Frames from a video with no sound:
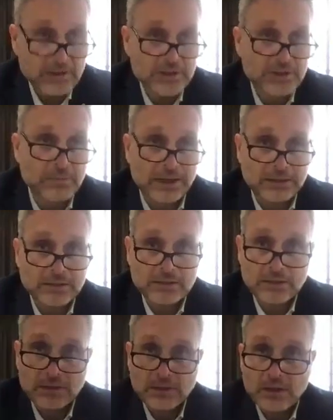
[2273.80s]
the Shabbat.
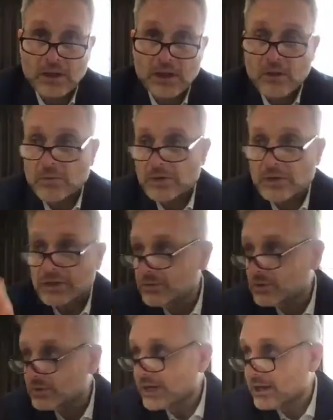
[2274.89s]
When it
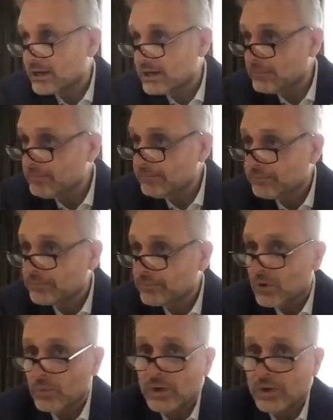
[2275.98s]
comes to the Chagim,
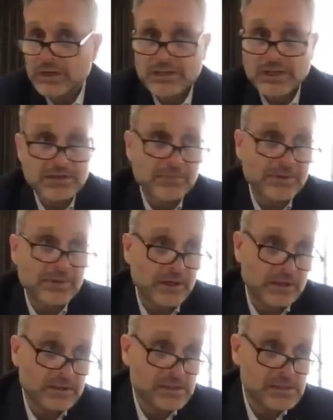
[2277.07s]
we're going to say something
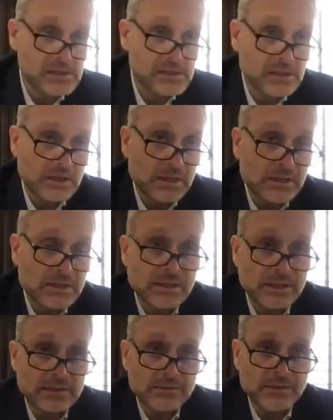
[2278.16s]
else.
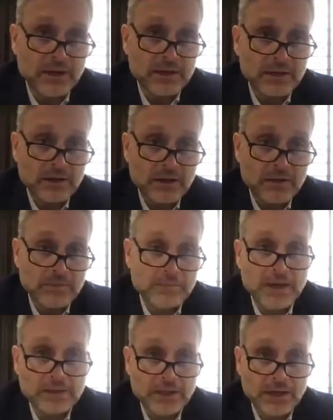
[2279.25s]
Sanctify,
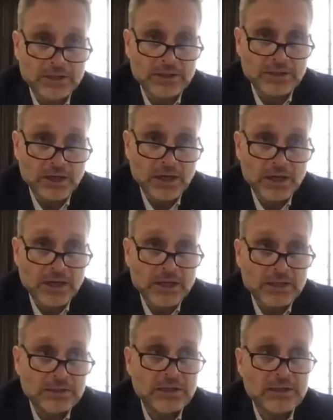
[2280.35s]
Mekadesh,
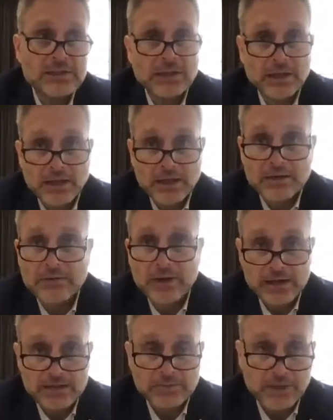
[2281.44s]
Yisrael
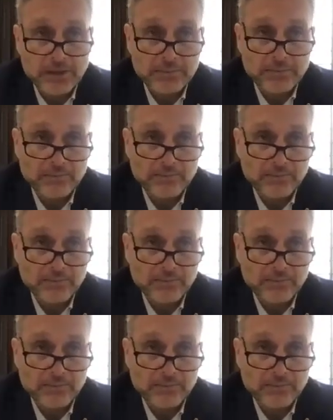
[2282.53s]
veHazmanim.